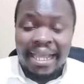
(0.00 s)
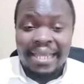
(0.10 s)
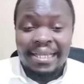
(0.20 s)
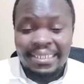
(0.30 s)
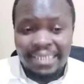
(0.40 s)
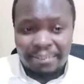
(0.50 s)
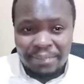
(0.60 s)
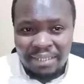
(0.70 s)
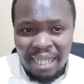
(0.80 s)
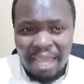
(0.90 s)
kindly
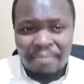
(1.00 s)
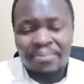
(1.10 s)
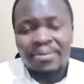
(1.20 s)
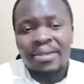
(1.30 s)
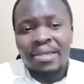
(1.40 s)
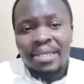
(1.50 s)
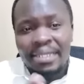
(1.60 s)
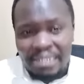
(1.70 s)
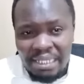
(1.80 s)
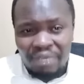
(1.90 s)
subscribe,
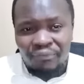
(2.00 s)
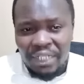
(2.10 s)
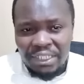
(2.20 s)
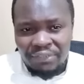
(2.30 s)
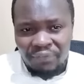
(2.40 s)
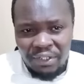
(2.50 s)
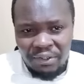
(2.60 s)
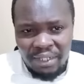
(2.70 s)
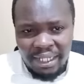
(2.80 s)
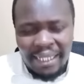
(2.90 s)
give this
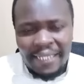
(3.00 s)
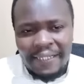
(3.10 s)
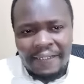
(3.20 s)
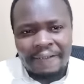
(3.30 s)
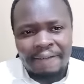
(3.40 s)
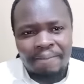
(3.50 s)
video a like.